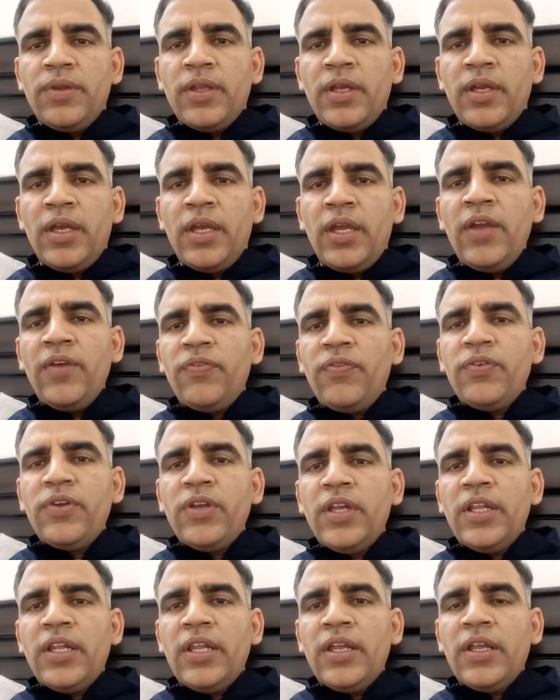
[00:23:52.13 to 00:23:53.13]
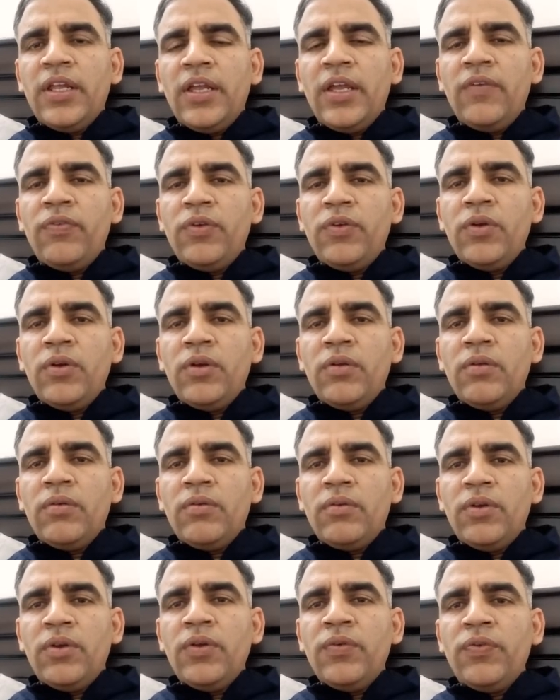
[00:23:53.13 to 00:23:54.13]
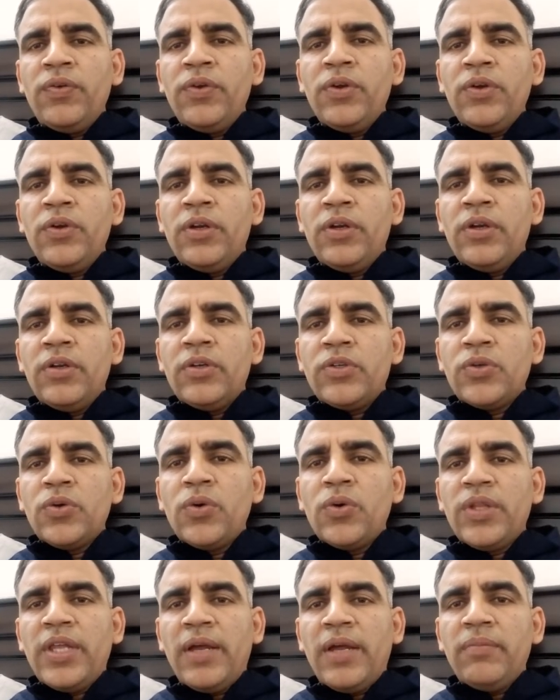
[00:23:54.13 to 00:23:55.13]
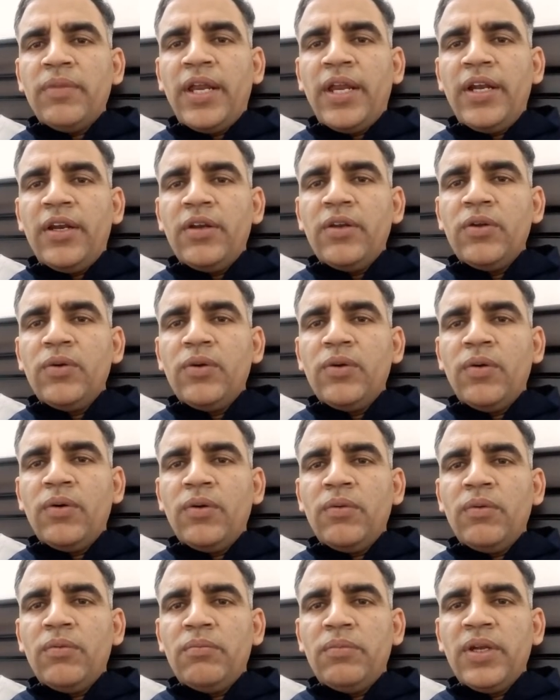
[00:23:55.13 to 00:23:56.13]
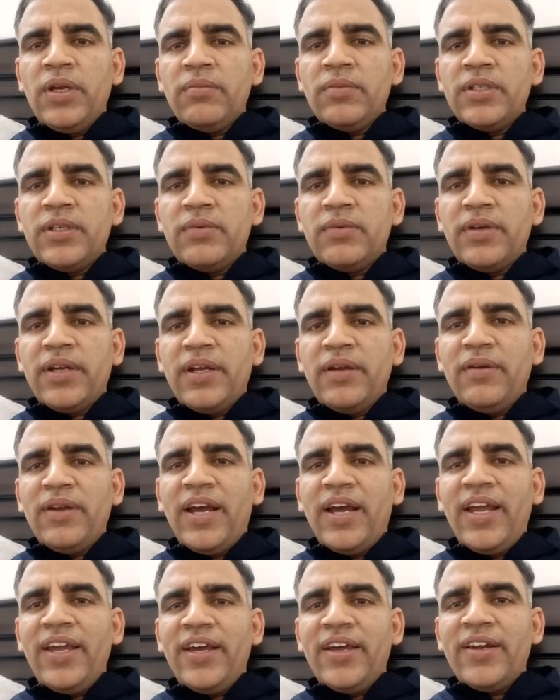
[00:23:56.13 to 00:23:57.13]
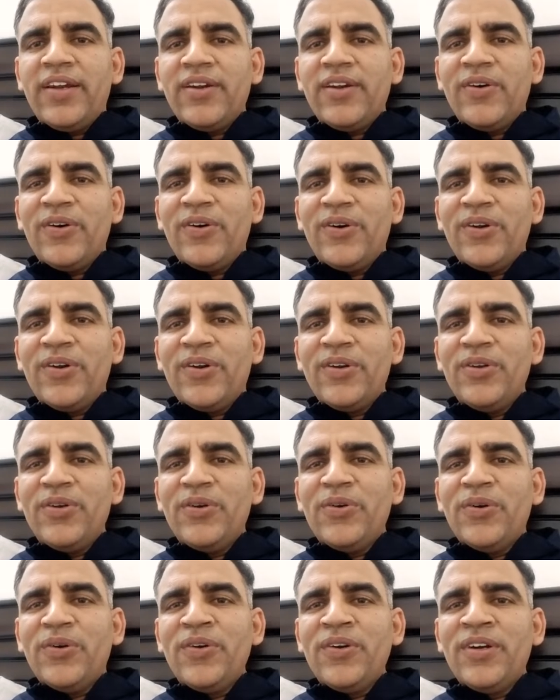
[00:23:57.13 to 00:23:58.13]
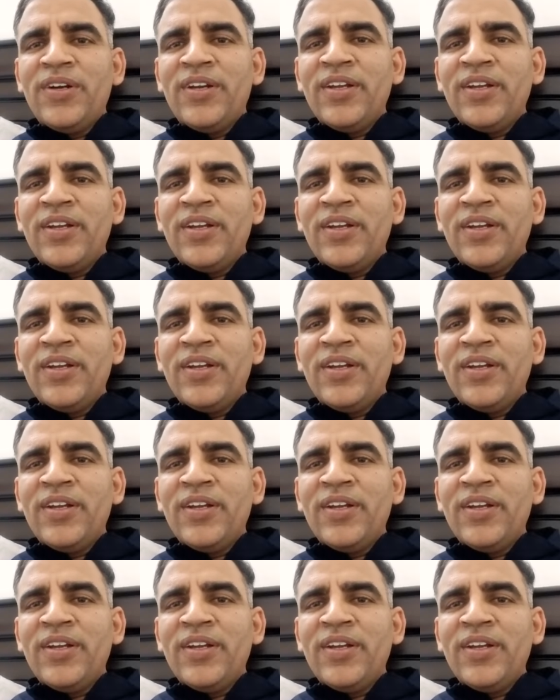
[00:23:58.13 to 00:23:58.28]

If you show them that you become sometimes liar, or you don't